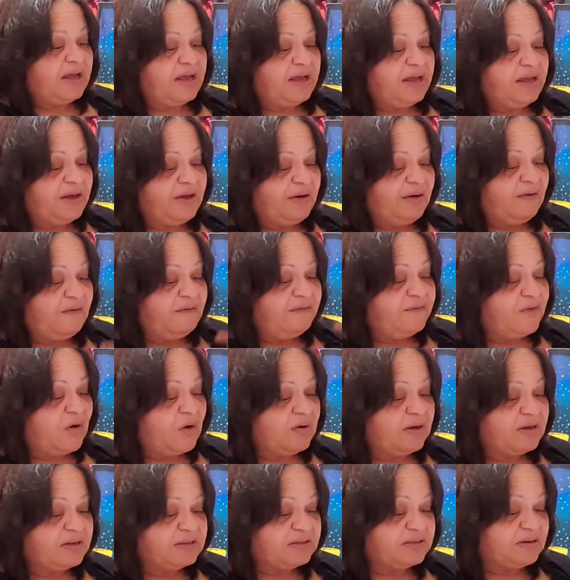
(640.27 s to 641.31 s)
heal,
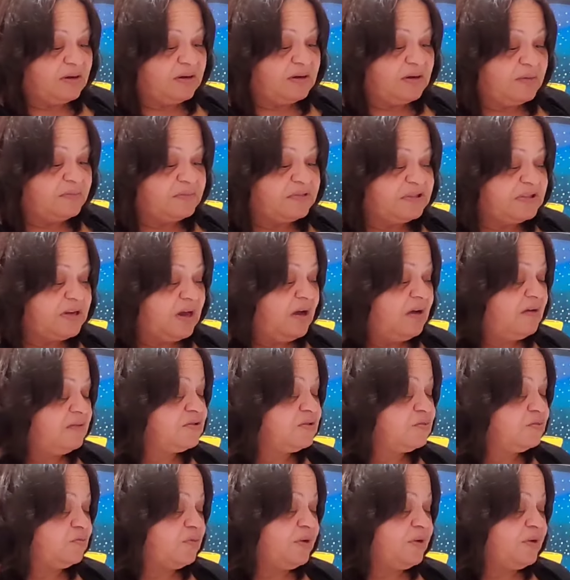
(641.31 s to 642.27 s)
focus on themselves,